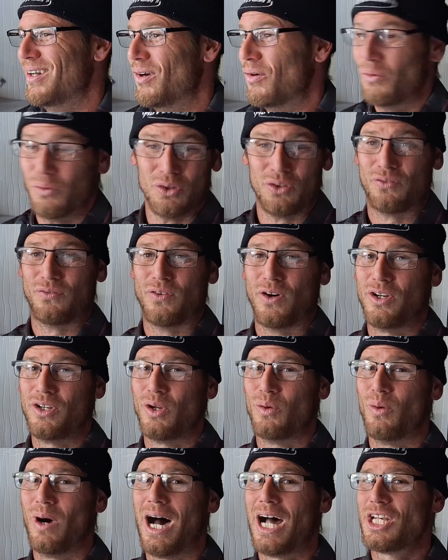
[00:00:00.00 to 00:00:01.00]
was fun to
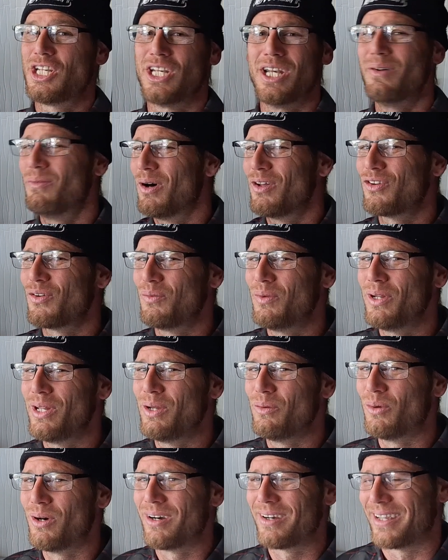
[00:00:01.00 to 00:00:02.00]
watch, and it wasn't really
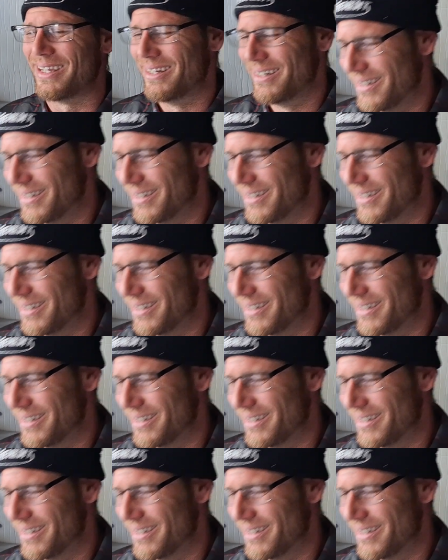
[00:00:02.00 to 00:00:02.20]
working.